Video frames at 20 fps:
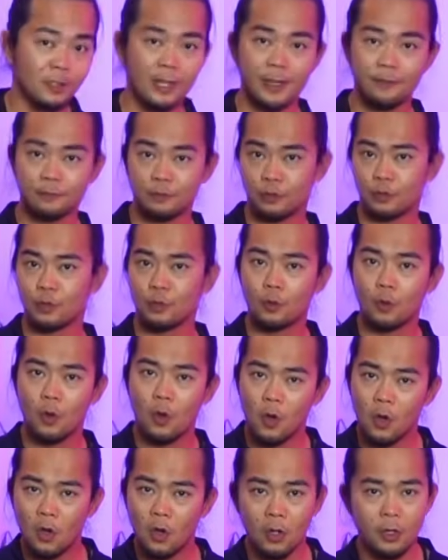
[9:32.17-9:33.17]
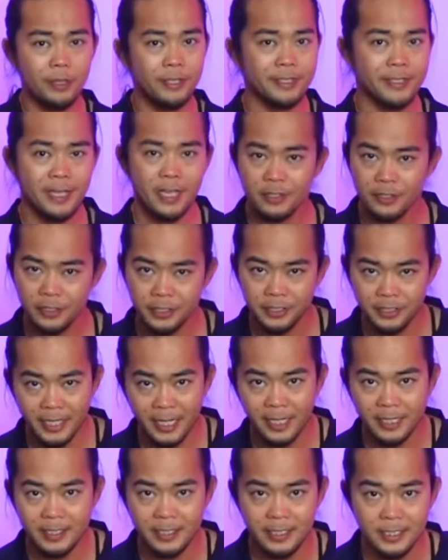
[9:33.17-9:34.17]
have to do all these
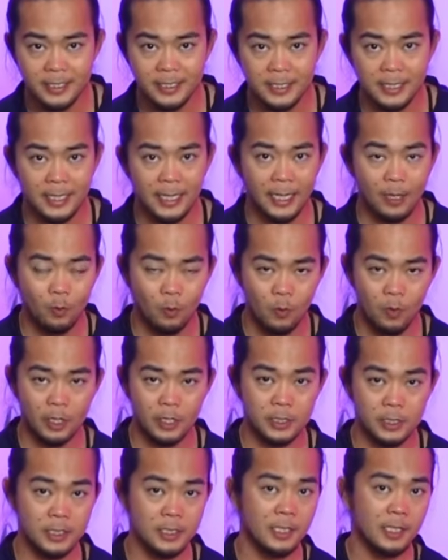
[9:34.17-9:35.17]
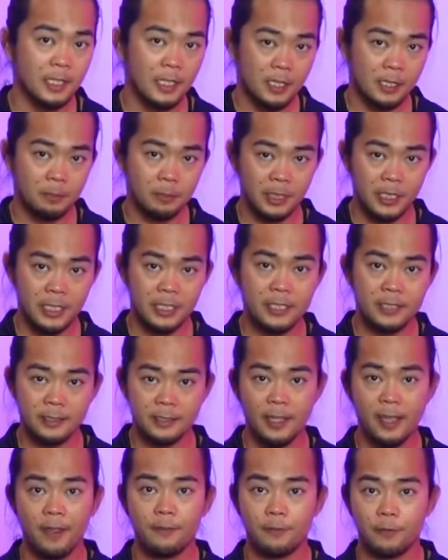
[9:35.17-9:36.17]
exercises at once. Please
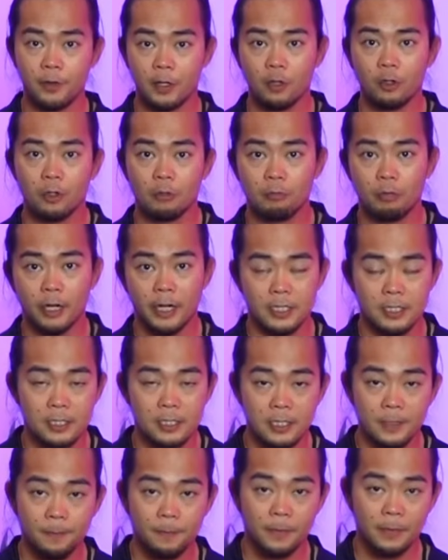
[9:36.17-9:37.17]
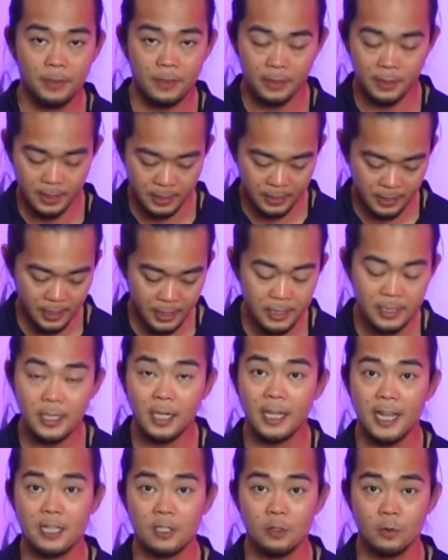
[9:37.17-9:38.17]
take frequent breaks. This is the
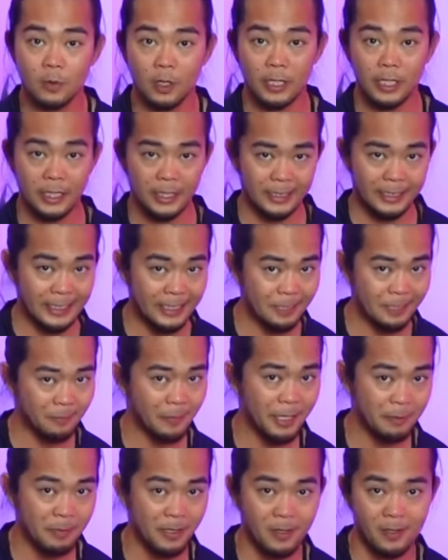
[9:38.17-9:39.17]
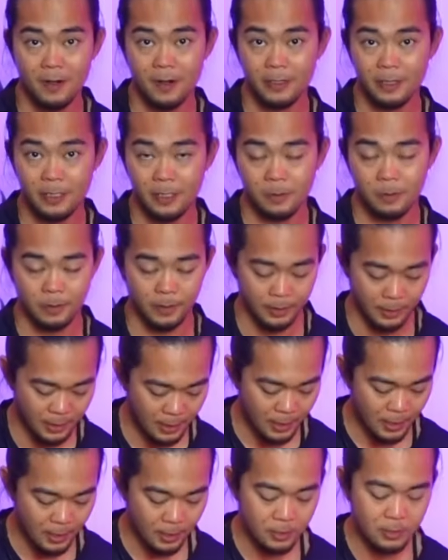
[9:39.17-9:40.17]
last one and this might be the hardest one.
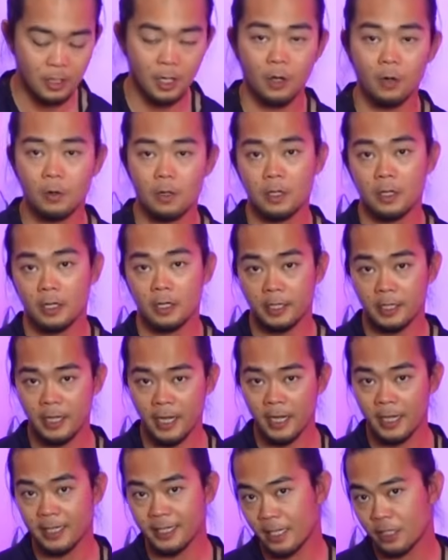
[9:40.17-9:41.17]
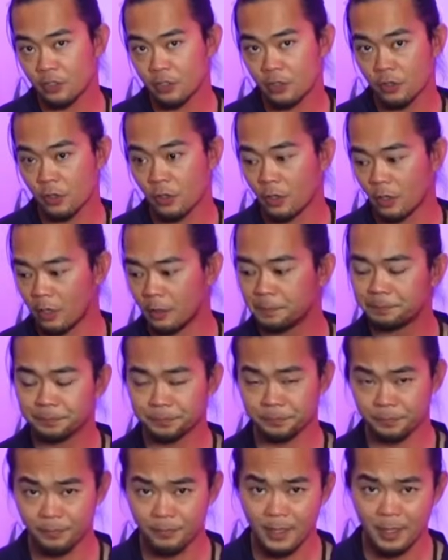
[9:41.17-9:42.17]
So, again, get your
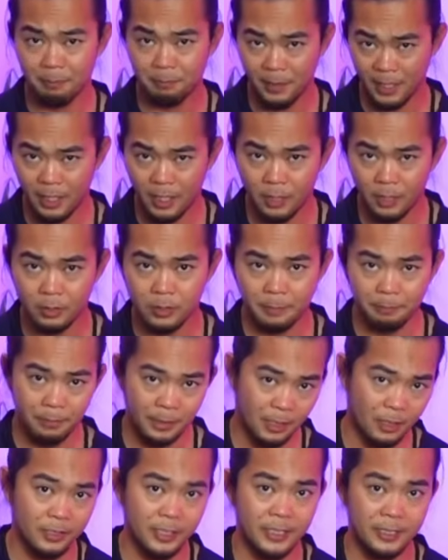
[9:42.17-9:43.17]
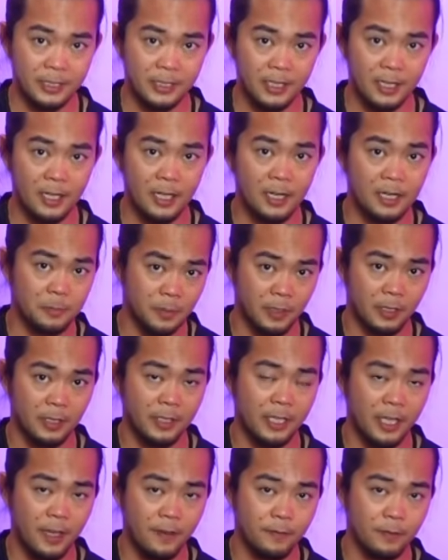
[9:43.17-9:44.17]
pillow, the pillow that the hospital
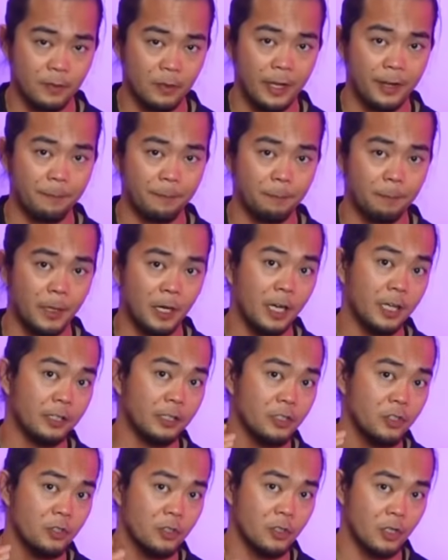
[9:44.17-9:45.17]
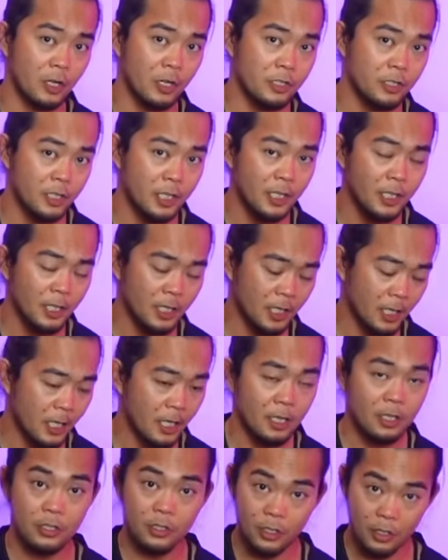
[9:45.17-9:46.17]
gave you upon discharging
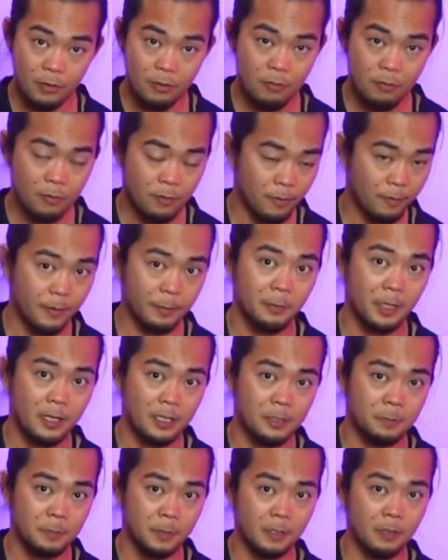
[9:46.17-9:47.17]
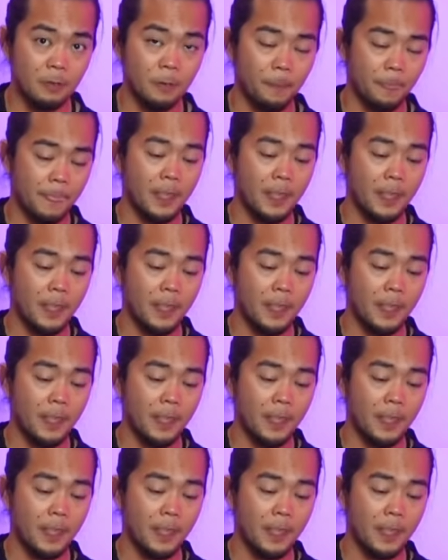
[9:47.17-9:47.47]
you from the hospital.